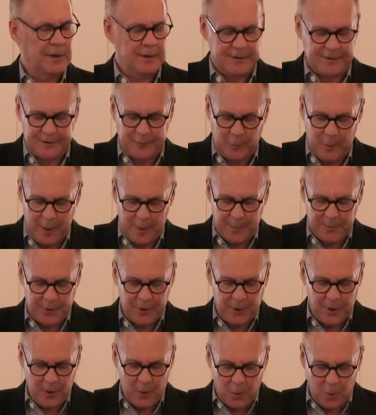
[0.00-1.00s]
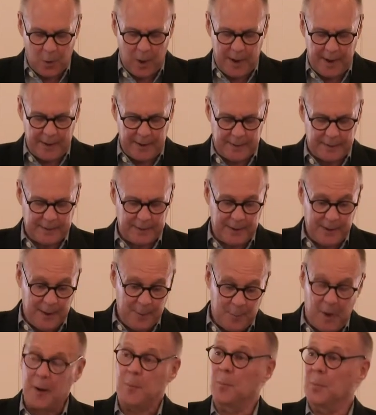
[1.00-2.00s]
swept white
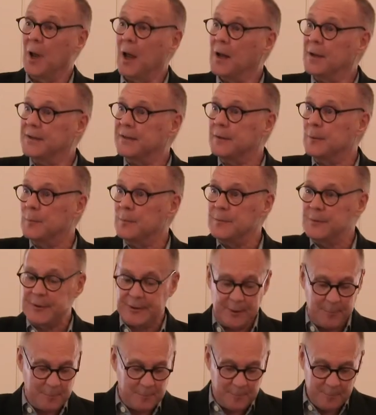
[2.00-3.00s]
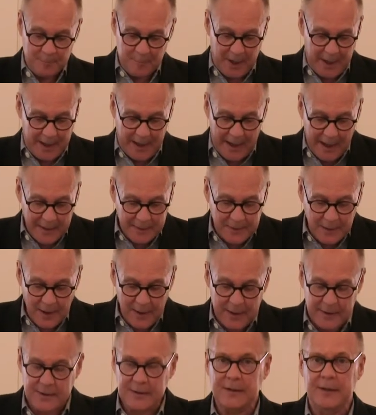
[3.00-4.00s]
by blossoms, by
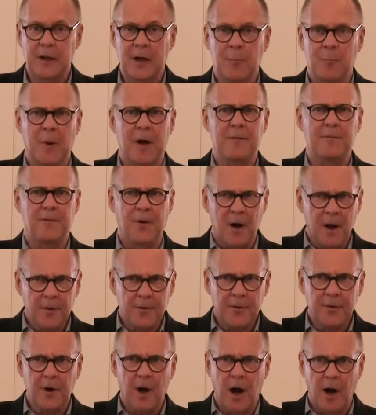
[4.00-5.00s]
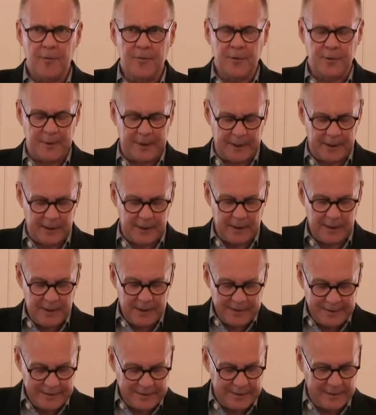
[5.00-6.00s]
headlights, my father hovering,
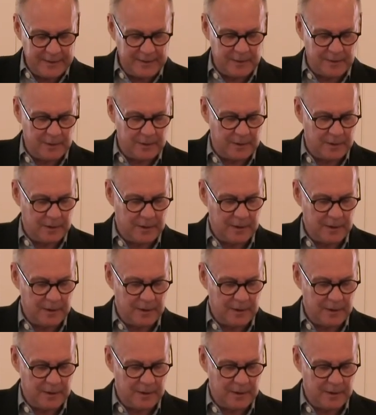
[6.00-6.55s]
still.